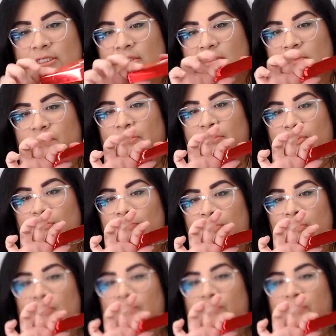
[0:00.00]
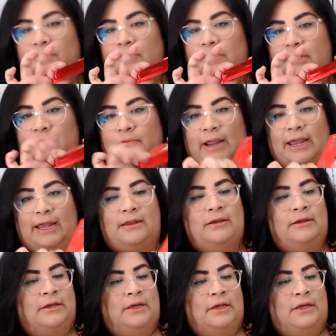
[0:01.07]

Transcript: this beautiful blood red.